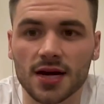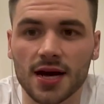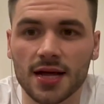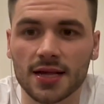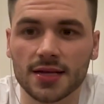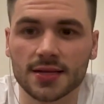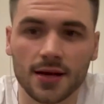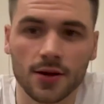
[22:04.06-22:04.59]
to
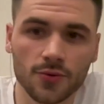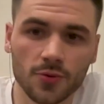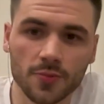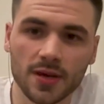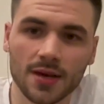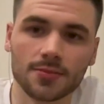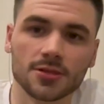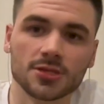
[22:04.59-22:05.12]
highlight that we'll
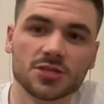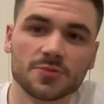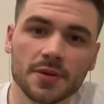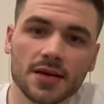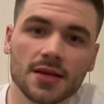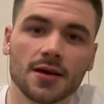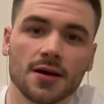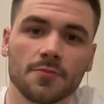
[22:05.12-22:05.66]
be able to
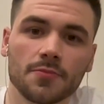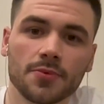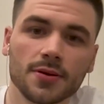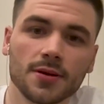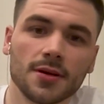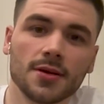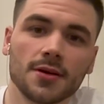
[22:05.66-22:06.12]
speed up